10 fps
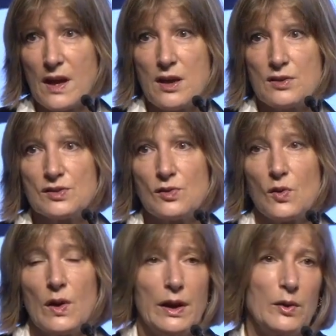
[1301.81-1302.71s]
So
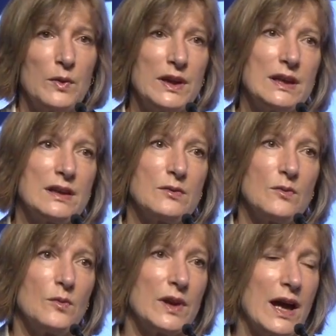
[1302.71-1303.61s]
we
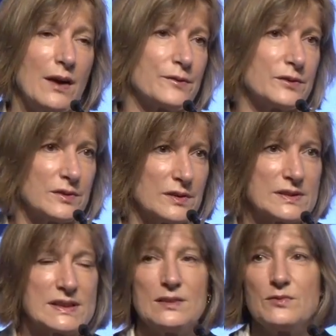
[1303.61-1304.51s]
have a
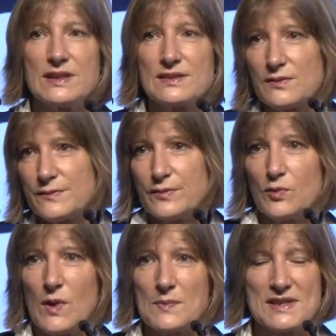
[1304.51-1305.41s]
series of
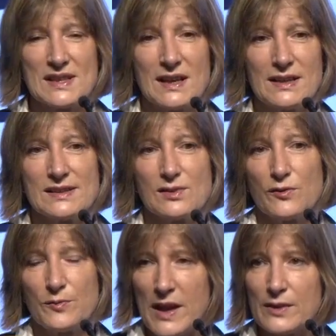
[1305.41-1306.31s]
websites, of
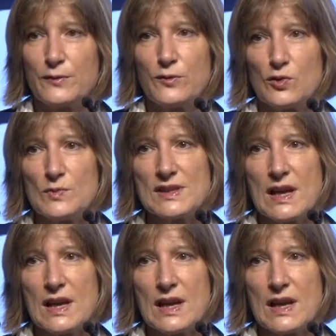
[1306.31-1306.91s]
platforms